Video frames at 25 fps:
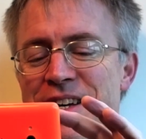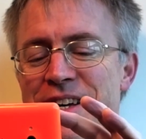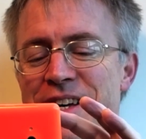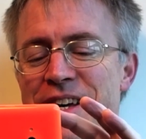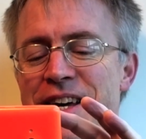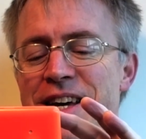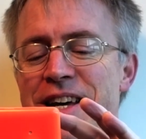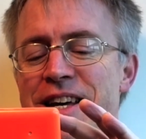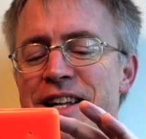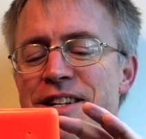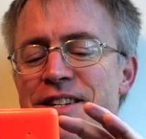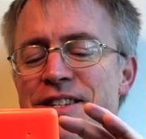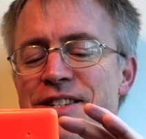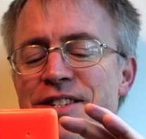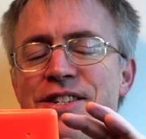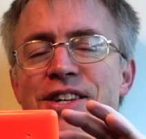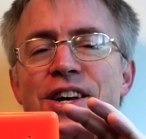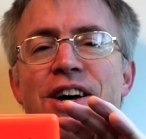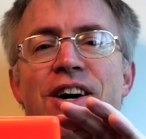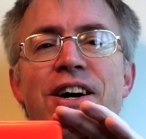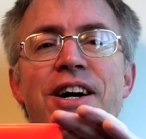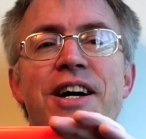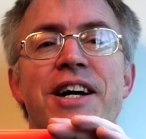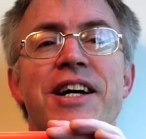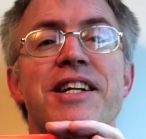
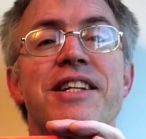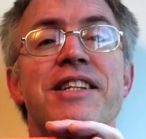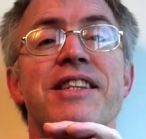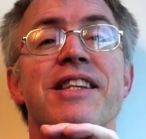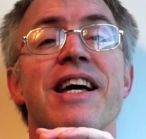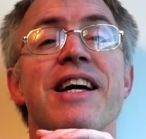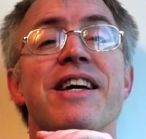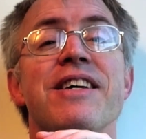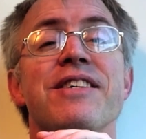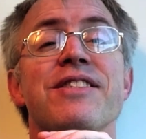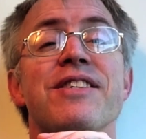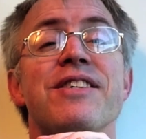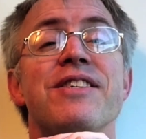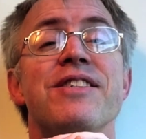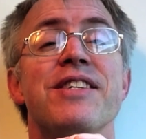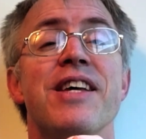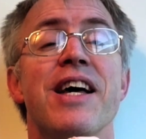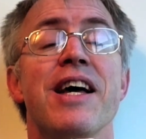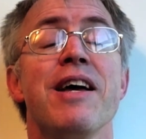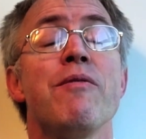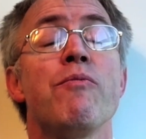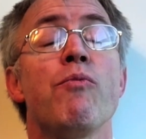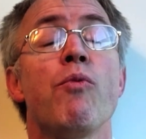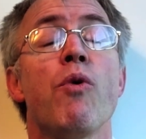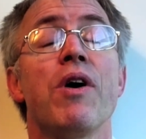Inside, there's the
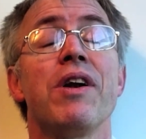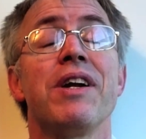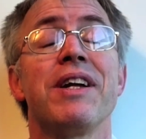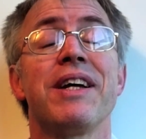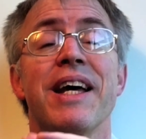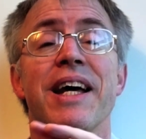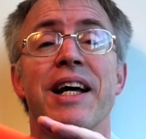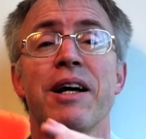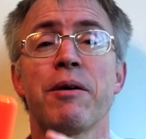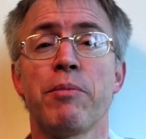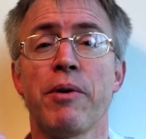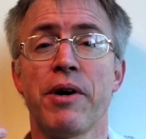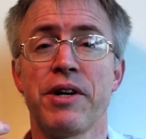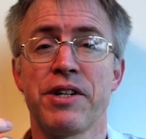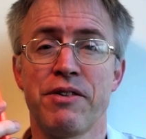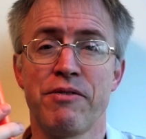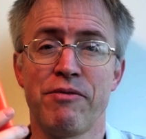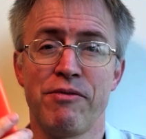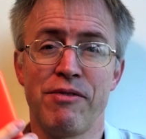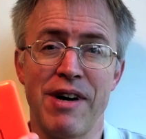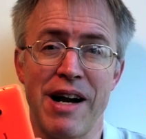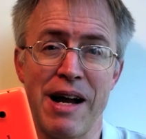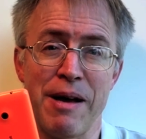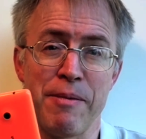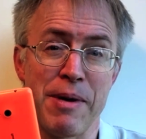same 1GB of
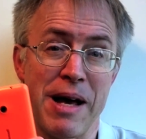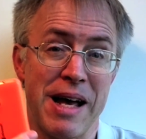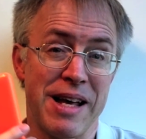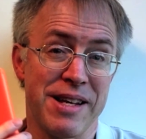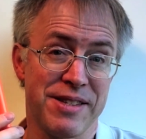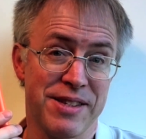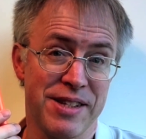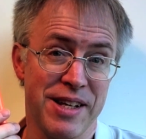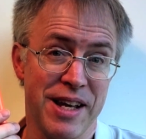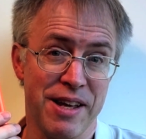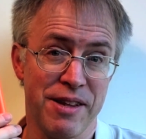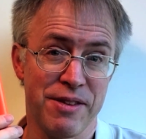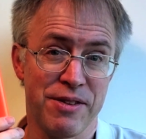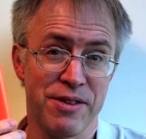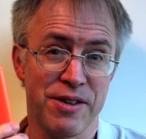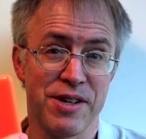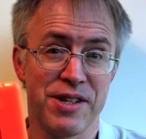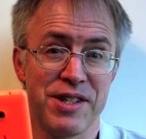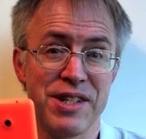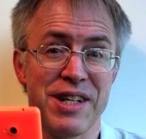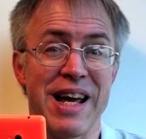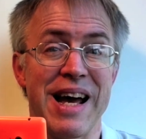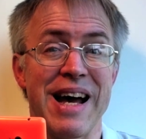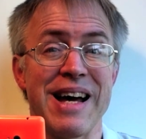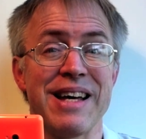RAM as the
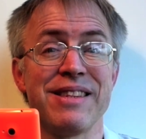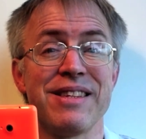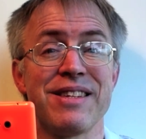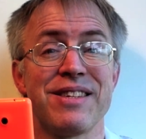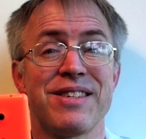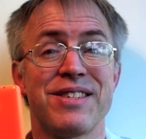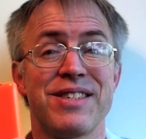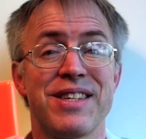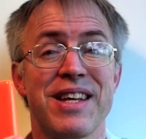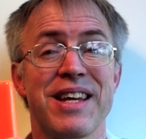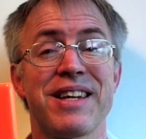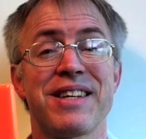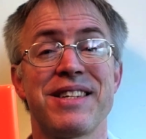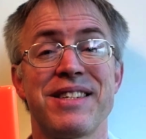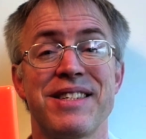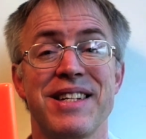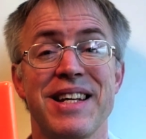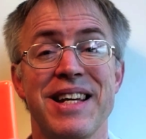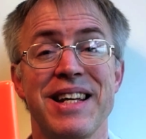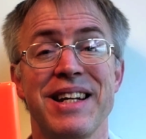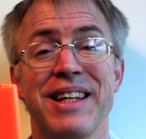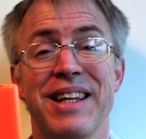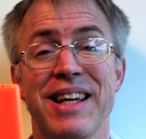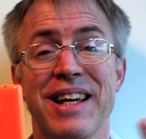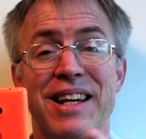830, and the
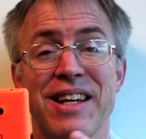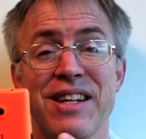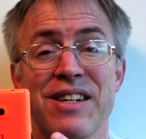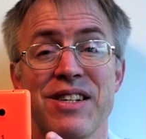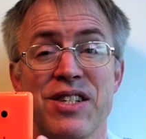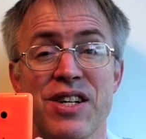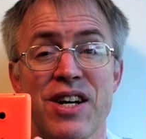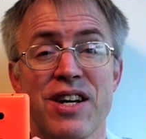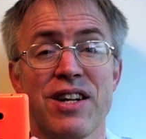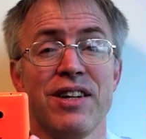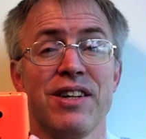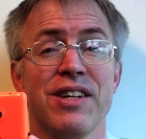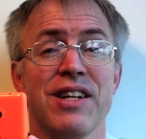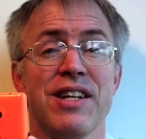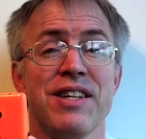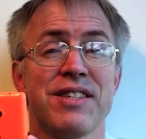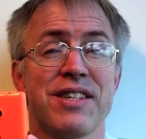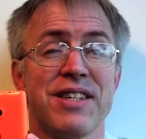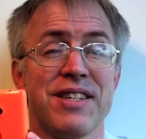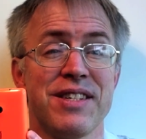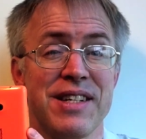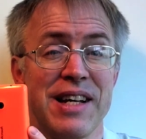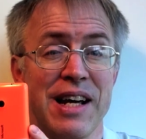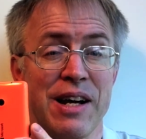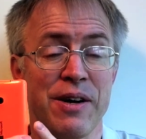16GB internal disk
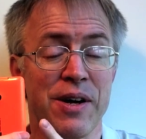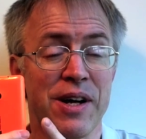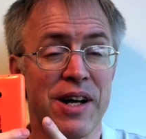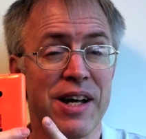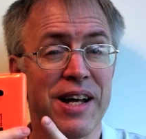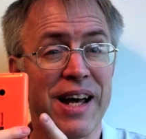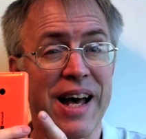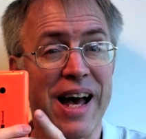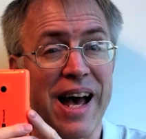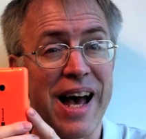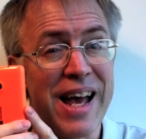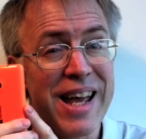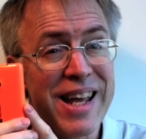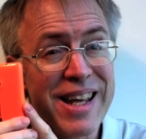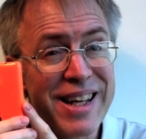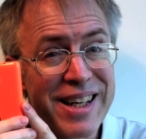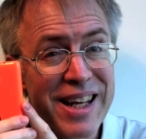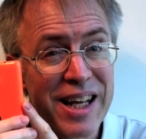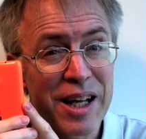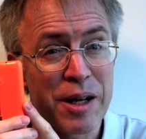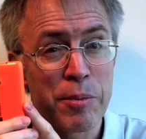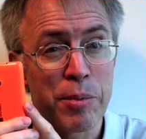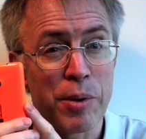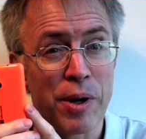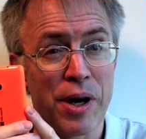is now
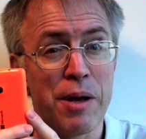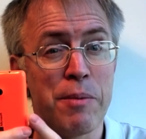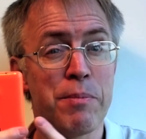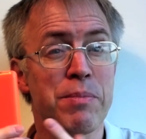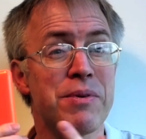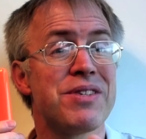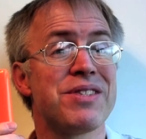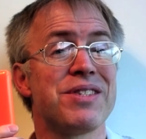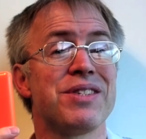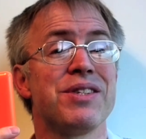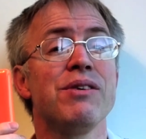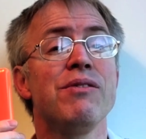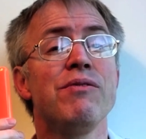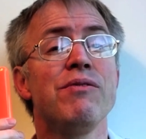8GB, but still